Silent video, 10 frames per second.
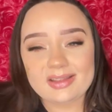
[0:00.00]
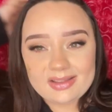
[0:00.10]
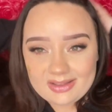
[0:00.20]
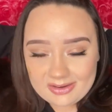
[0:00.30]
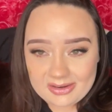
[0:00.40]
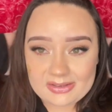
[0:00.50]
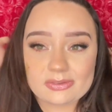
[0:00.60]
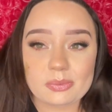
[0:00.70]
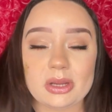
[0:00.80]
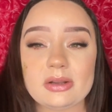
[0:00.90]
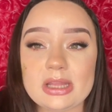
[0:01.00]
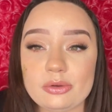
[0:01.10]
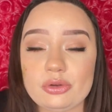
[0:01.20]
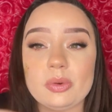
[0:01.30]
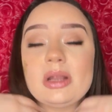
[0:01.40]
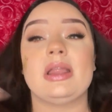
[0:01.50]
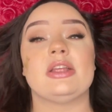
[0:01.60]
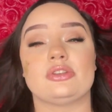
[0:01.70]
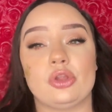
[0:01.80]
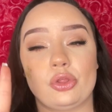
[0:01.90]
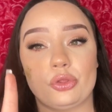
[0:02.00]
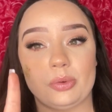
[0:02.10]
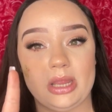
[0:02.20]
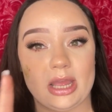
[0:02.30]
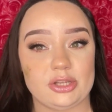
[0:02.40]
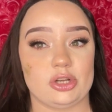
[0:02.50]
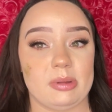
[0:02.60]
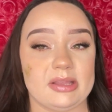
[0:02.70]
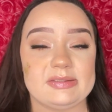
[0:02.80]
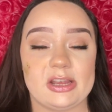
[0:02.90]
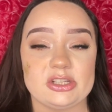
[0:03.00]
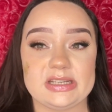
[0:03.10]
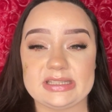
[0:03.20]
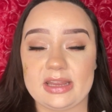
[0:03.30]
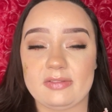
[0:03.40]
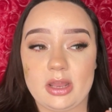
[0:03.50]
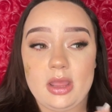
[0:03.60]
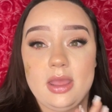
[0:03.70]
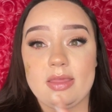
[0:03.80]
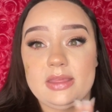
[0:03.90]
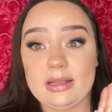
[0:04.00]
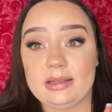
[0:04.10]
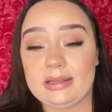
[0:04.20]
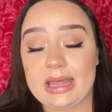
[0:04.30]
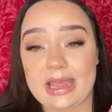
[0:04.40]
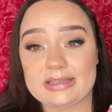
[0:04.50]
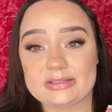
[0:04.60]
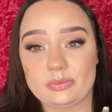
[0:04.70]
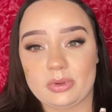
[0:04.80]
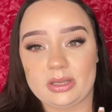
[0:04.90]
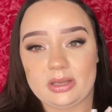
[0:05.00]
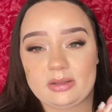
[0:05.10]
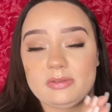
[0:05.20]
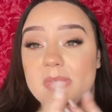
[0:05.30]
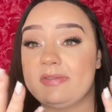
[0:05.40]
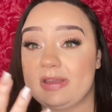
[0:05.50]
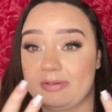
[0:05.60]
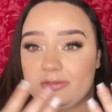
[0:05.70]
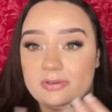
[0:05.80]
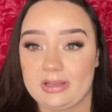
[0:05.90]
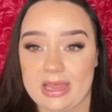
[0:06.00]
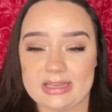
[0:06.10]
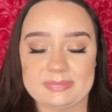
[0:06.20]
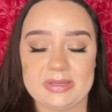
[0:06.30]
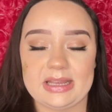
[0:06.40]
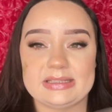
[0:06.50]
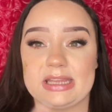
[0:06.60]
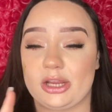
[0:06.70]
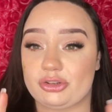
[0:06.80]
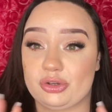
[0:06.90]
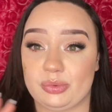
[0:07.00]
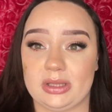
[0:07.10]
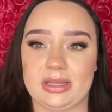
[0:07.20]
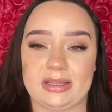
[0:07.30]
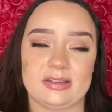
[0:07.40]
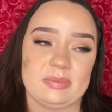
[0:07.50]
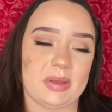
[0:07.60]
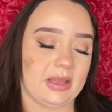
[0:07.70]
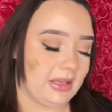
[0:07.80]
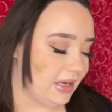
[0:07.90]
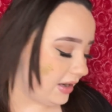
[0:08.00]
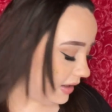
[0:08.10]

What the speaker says: All right, so we are down to our last 3 I should have had, so I actually saved the last one, my favorite, for last because I actually really like this palette.